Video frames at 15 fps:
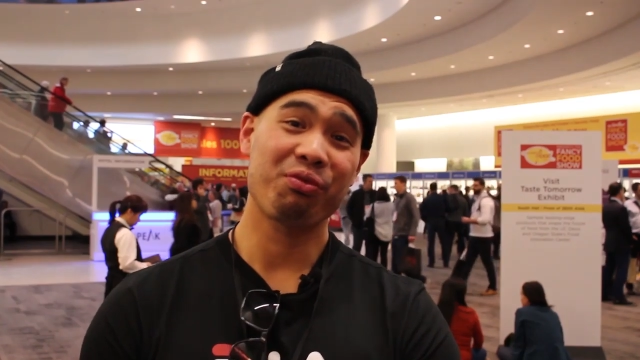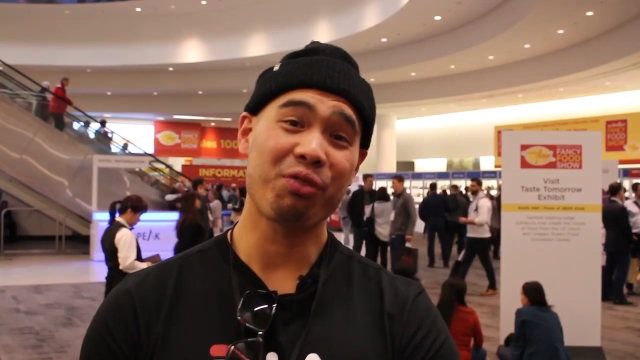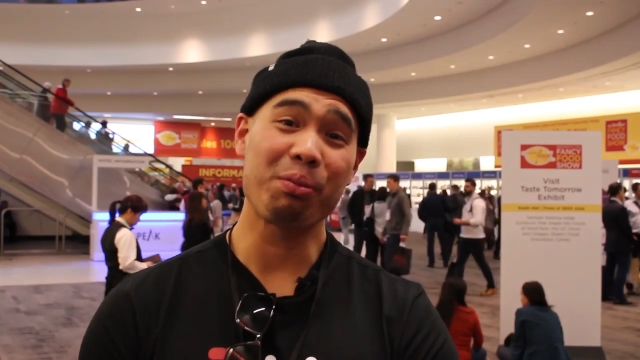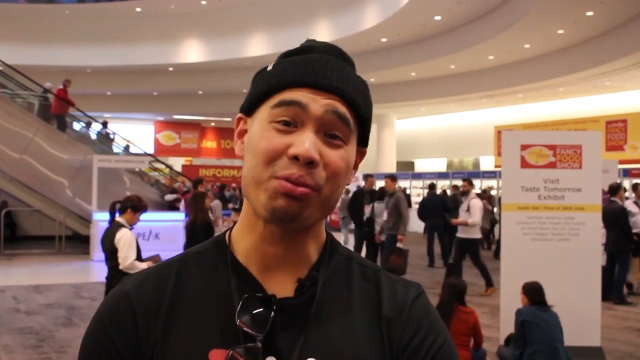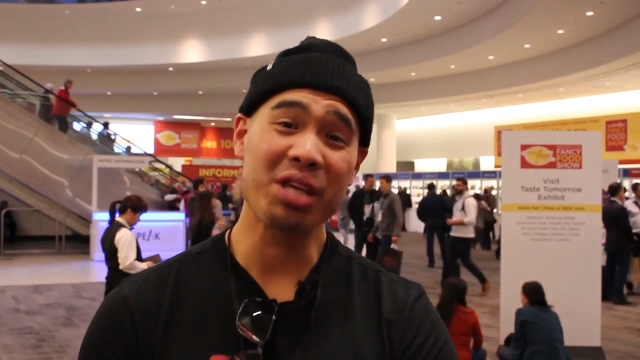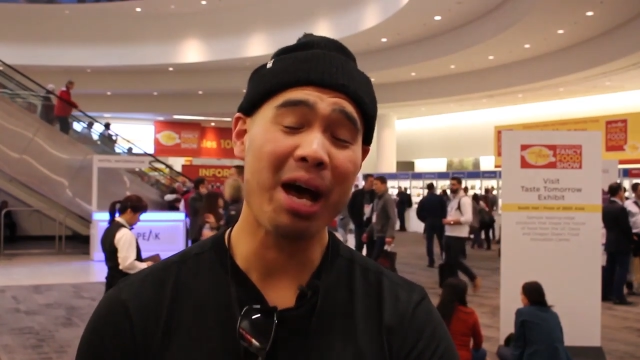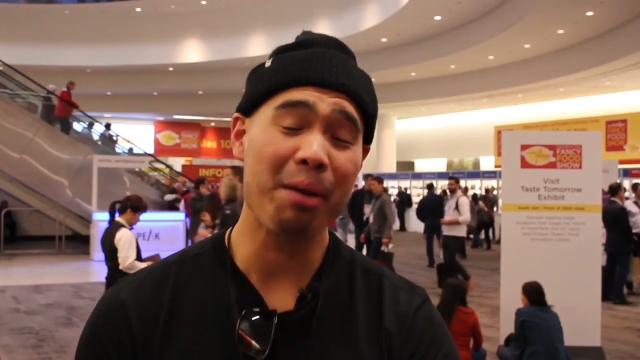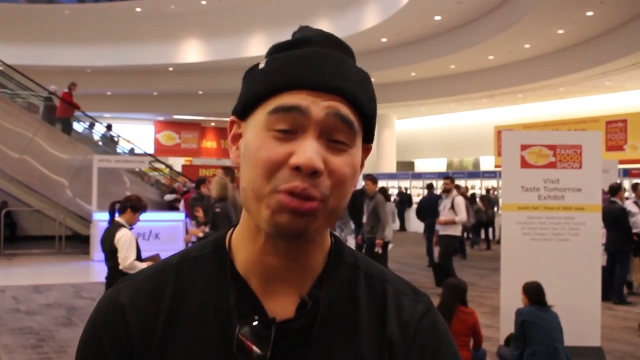from
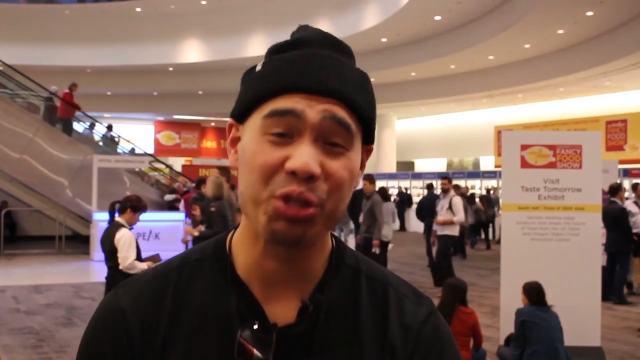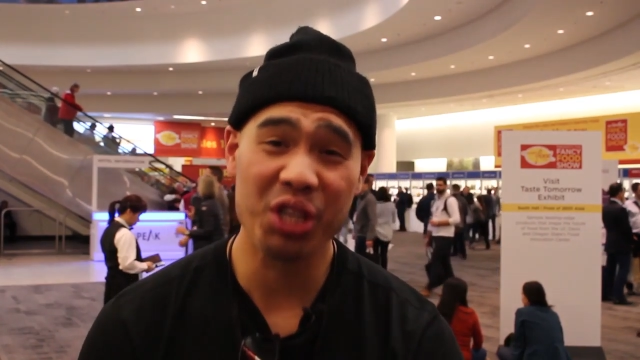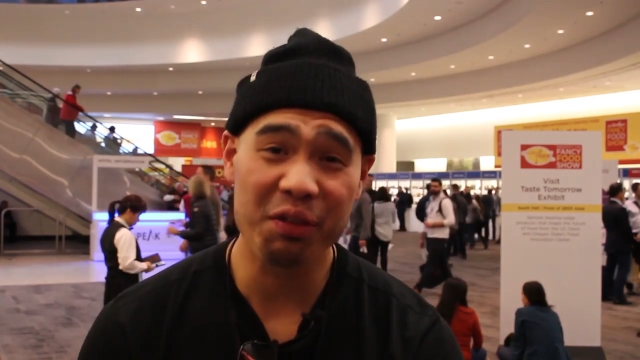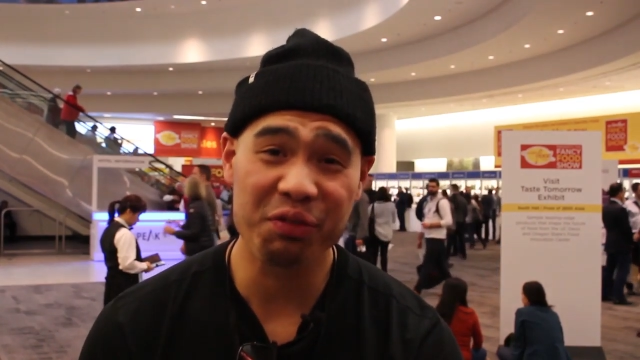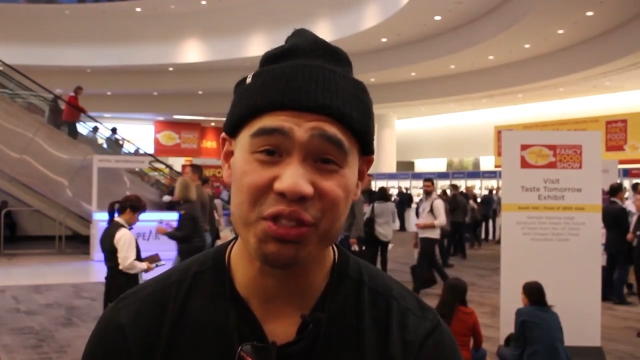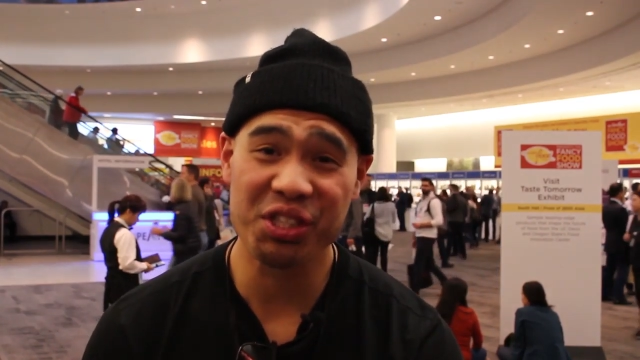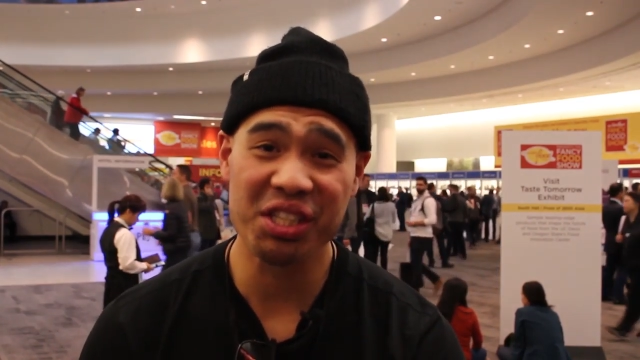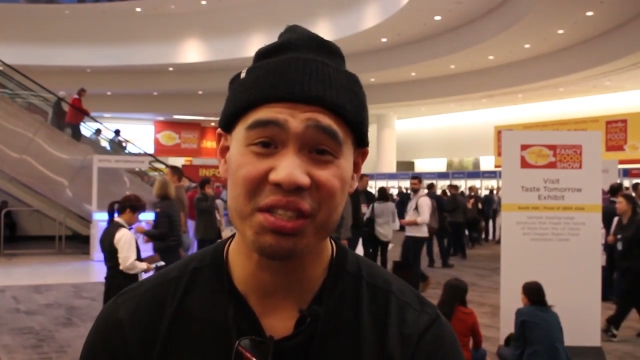Top
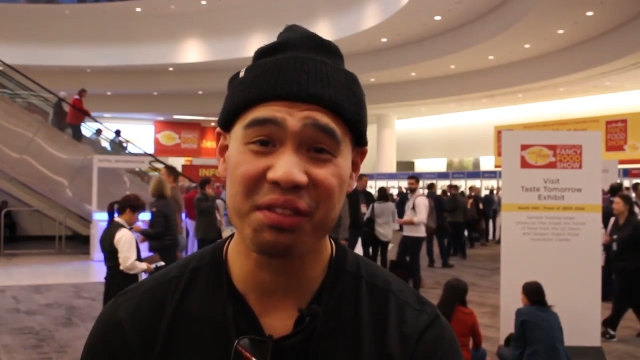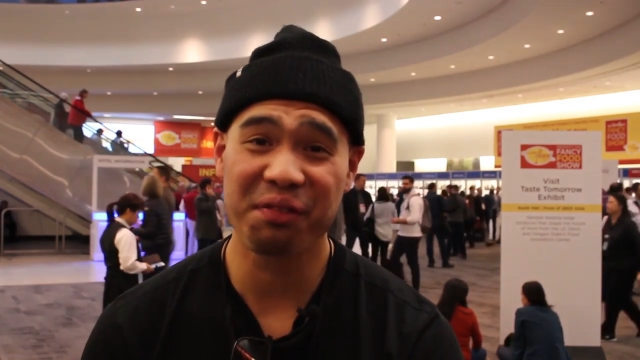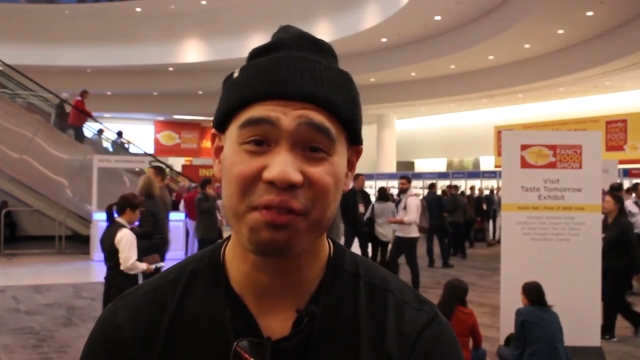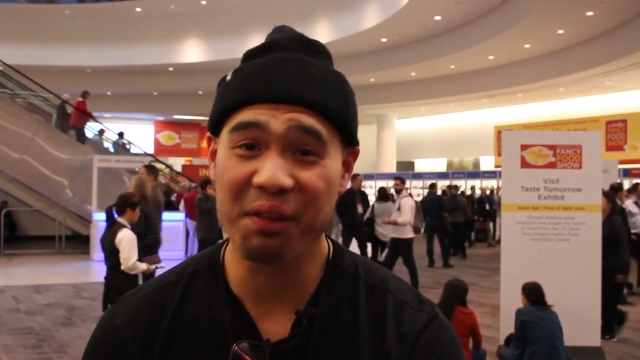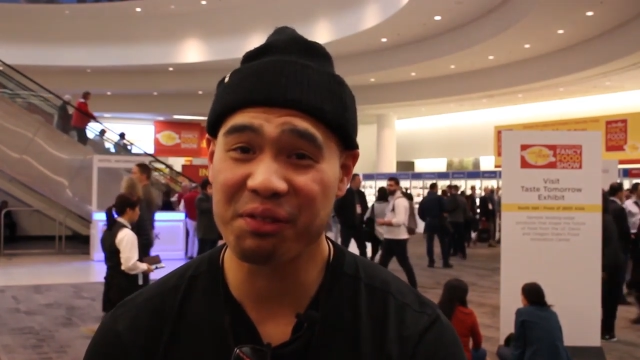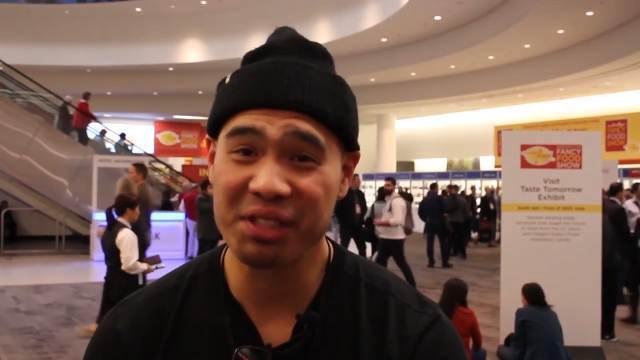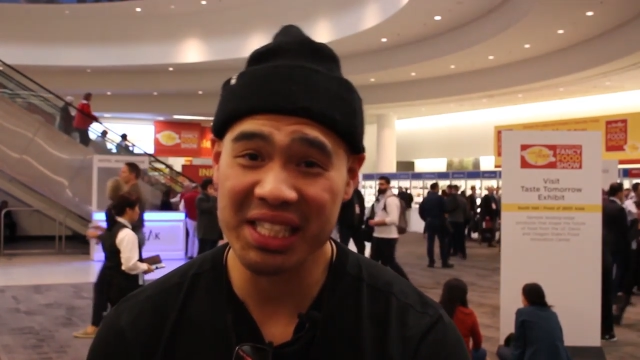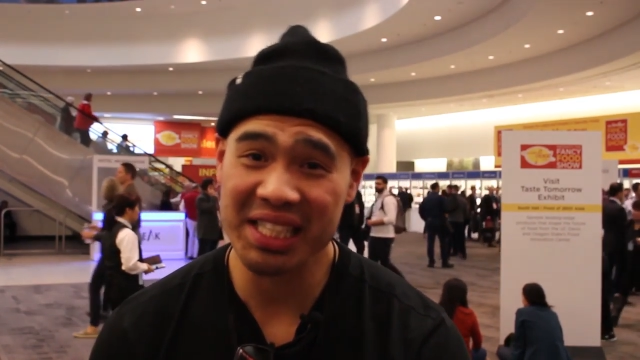Chef Season
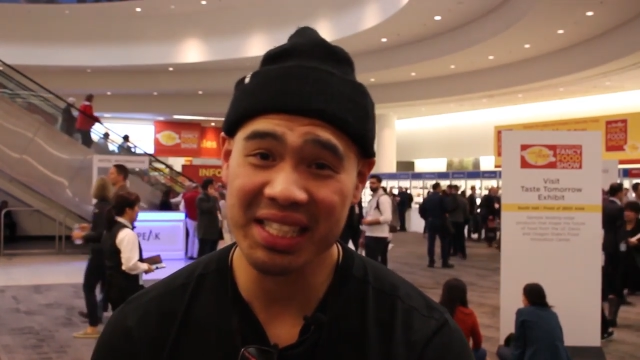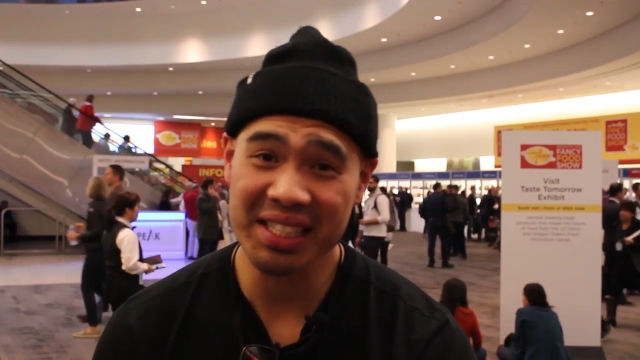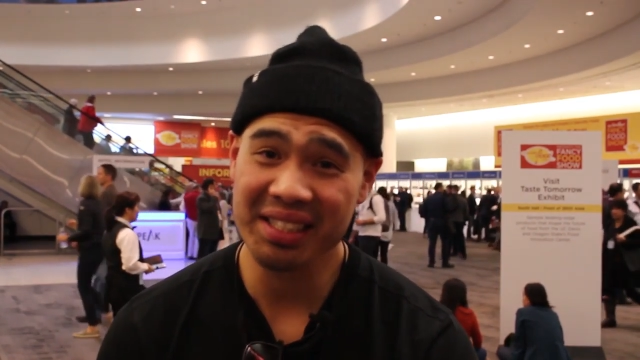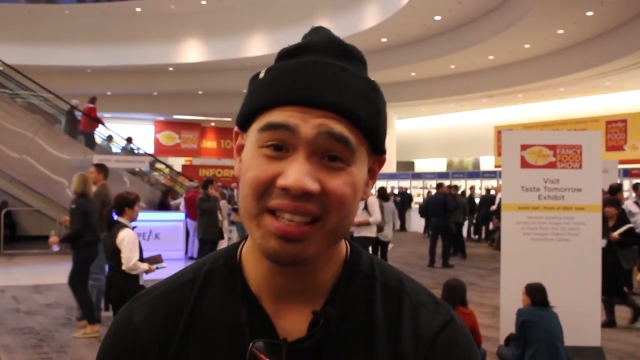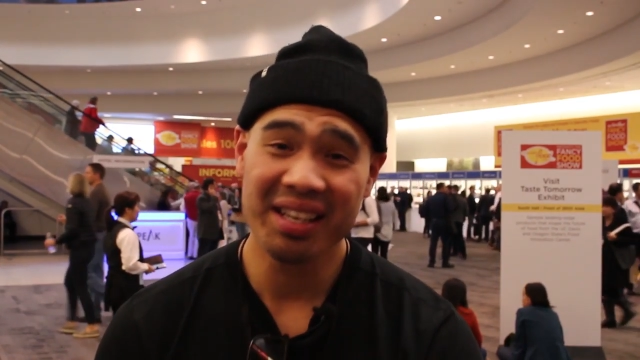15.